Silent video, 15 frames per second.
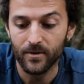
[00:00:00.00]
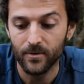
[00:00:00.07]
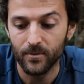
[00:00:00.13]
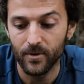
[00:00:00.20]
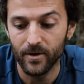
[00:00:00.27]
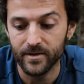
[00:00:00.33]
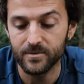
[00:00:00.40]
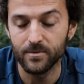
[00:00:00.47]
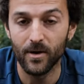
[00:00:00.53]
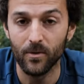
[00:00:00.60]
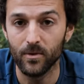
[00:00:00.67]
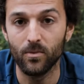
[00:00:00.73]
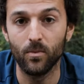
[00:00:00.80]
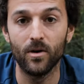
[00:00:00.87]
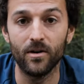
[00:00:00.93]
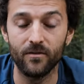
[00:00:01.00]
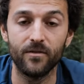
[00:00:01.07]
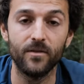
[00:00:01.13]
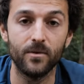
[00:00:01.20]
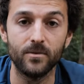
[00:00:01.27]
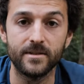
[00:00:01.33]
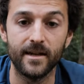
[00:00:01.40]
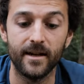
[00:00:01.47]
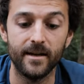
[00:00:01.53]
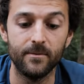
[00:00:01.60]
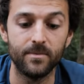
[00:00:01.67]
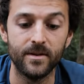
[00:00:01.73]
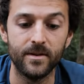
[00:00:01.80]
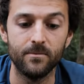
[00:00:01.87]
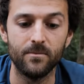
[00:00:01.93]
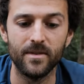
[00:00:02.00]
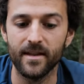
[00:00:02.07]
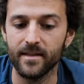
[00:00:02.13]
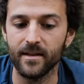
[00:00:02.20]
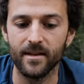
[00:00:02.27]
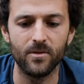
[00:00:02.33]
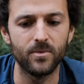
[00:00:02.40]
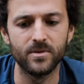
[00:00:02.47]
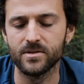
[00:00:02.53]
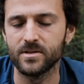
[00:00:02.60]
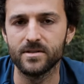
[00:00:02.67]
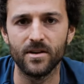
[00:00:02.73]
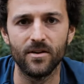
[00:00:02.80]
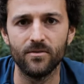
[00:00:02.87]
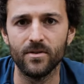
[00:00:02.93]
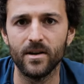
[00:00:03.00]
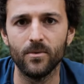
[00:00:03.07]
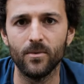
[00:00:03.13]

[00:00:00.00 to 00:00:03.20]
works well with one fuel type, but then the other ones just don't really